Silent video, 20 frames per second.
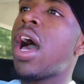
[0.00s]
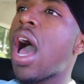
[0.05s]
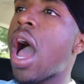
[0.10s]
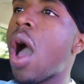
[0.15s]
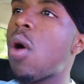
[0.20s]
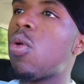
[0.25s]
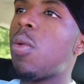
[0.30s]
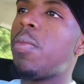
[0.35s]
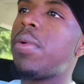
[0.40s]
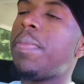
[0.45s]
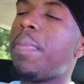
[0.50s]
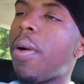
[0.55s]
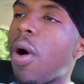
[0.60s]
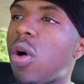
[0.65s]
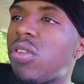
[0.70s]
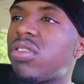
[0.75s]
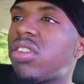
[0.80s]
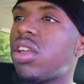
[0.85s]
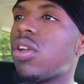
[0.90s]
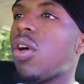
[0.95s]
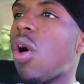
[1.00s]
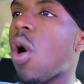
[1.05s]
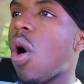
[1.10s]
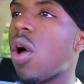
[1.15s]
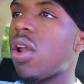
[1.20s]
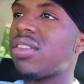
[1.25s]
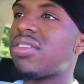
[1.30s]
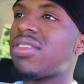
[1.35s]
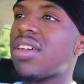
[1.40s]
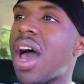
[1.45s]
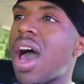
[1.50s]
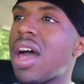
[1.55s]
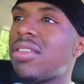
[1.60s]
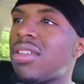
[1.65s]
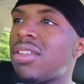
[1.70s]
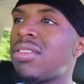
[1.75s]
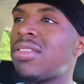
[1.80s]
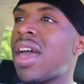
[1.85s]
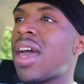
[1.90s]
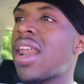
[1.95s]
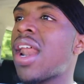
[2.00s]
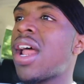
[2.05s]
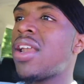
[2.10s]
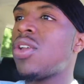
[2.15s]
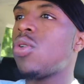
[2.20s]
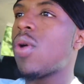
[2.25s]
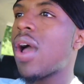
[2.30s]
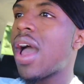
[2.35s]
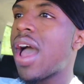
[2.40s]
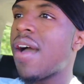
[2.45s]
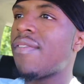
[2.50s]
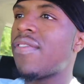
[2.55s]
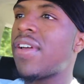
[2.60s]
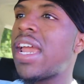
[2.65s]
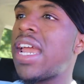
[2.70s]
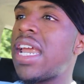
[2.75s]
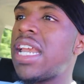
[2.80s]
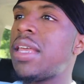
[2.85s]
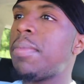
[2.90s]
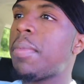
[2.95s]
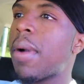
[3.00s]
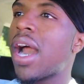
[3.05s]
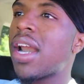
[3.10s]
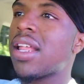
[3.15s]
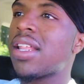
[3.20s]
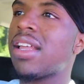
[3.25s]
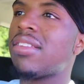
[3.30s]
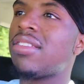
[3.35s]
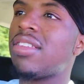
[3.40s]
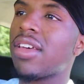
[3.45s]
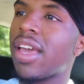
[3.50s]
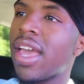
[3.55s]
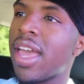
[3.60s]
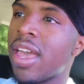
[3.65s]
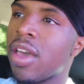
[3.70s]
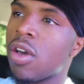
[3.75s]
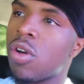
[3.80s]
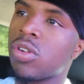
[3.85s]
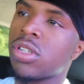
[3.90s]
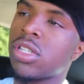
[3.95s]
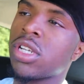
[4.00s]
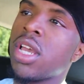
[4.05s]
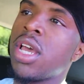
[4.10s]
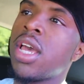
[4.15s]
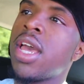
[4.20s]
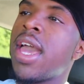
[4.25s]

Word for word: I will be posting all the sizes that I do have for anybody that took L's.